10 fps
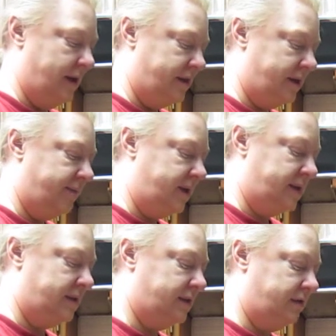thin
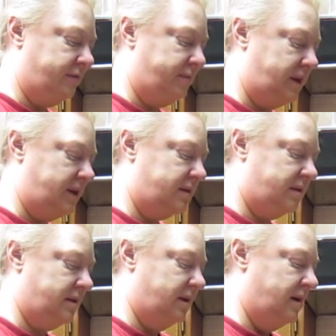pieces of
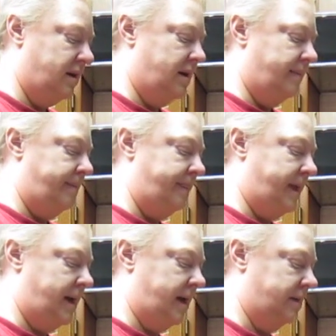meat,
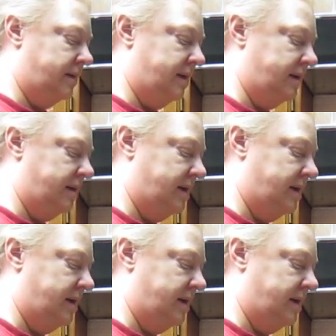and then